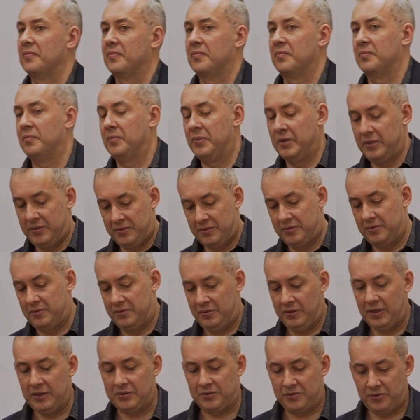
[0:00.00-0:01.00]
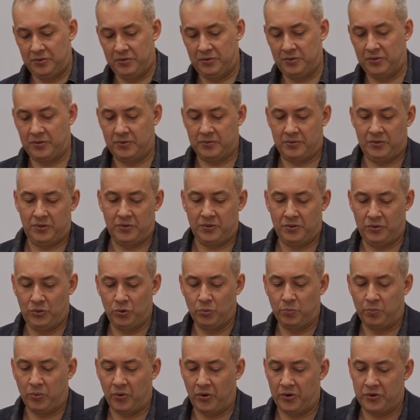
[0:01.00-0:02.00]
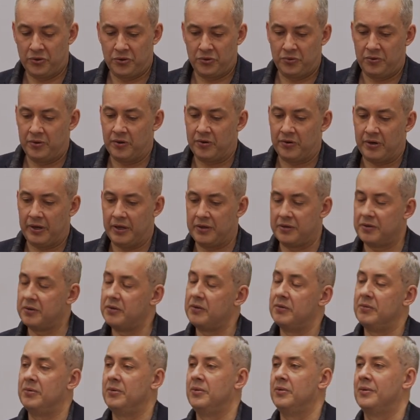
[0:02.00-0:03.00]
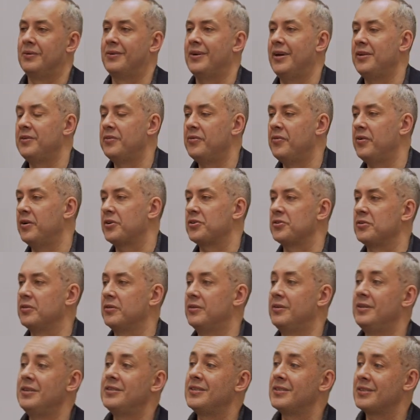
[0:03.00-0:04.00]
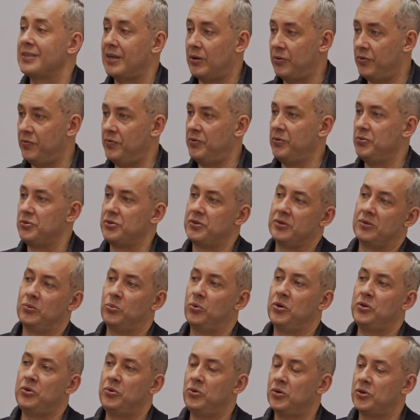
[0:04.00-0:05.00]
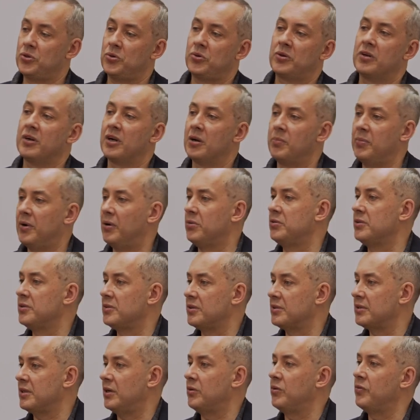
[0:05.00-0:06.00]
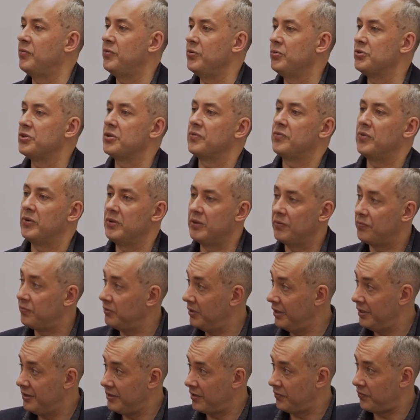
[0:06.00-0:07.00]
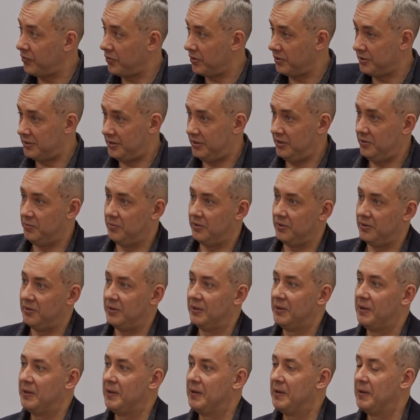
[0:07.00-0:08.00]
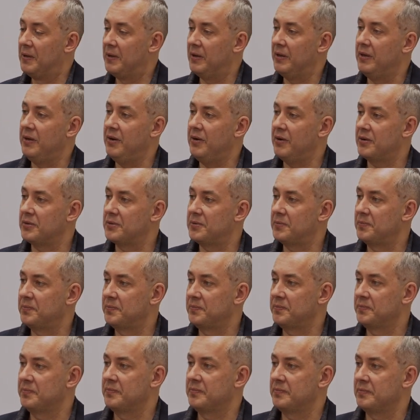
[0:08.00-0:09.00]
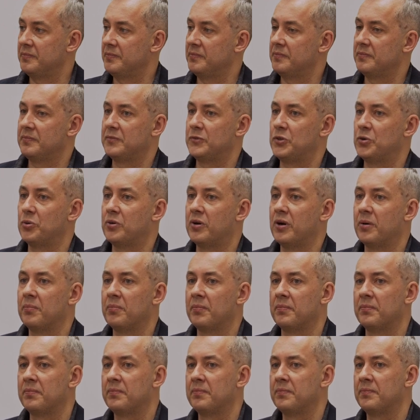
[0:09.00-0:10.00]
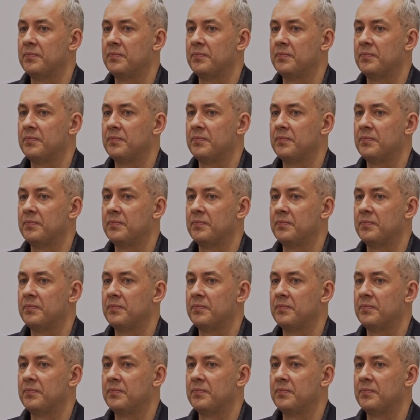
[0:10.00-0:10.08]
But yes, you you point to the right right direction. This is our future. What you are talking about, this is our future for the in the foreseeable years to come.